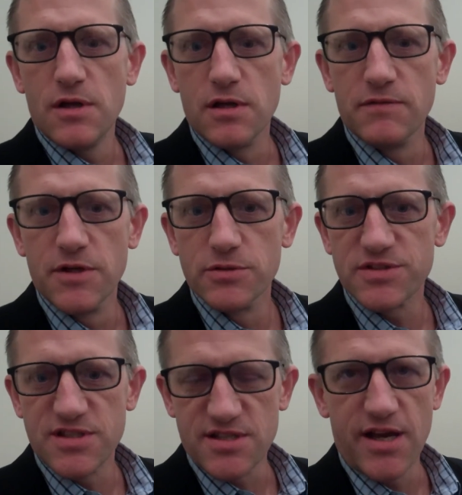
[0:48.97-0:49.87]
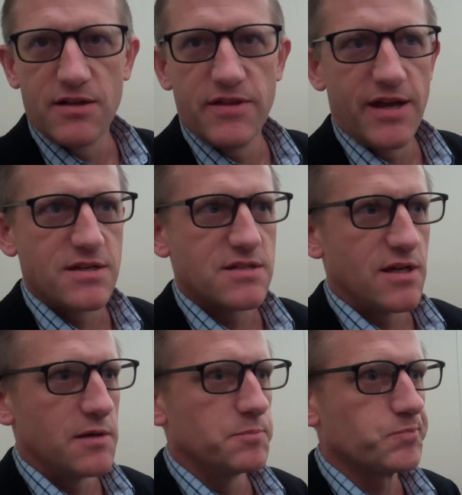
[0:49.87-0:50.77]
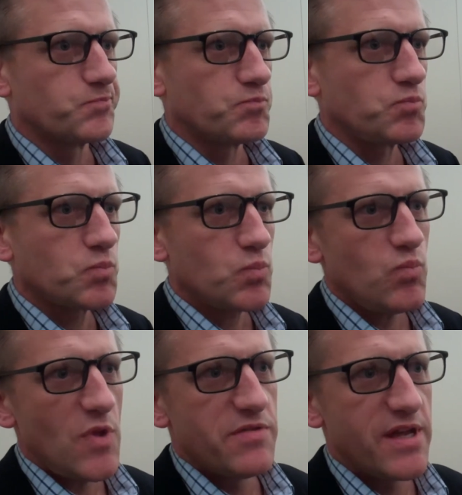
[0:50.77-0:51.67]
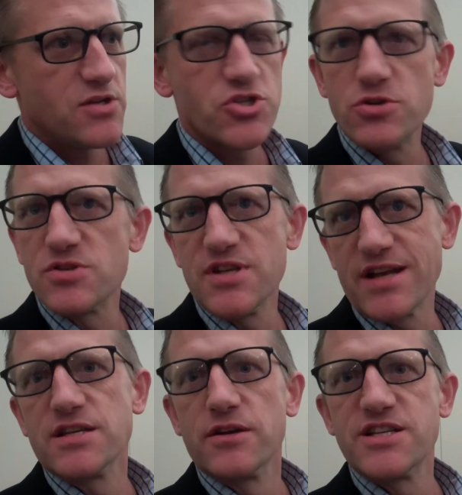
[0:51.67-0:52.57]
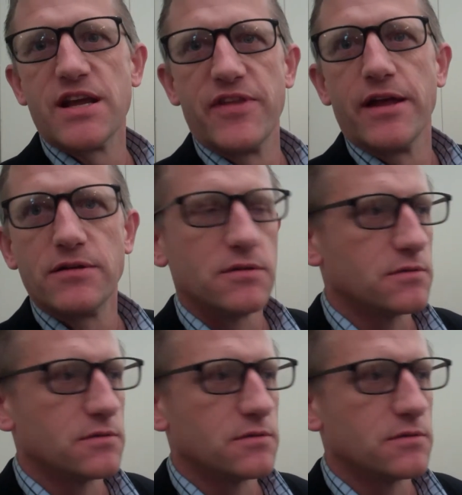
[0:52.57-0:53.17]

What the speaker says: individuals decided that they choose not to entertain that.